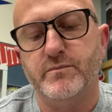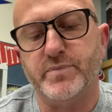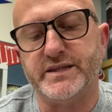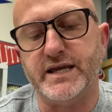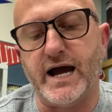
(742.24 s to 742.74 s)

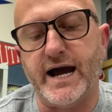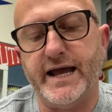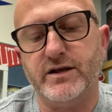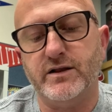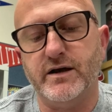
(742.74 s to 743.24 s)
But the
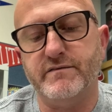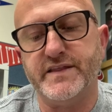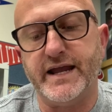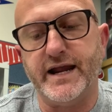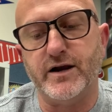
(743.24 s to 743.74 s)
aisle of
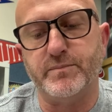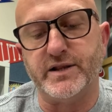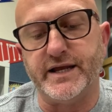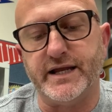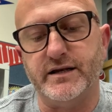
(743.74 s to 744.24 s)
the
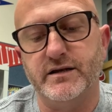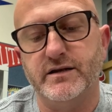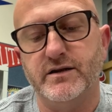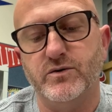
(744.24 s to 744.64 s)
airplane